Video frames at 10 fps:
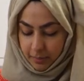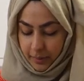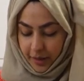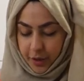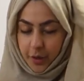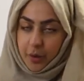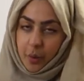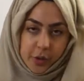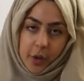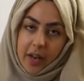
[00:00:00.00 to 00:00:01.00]
But you
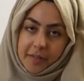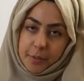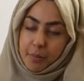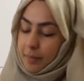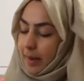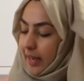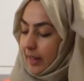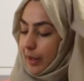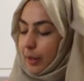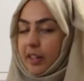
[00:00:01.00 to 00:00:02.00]
don't have to pre-make
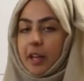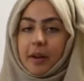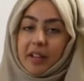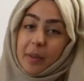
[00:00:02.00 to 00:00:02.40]
it. The good thing about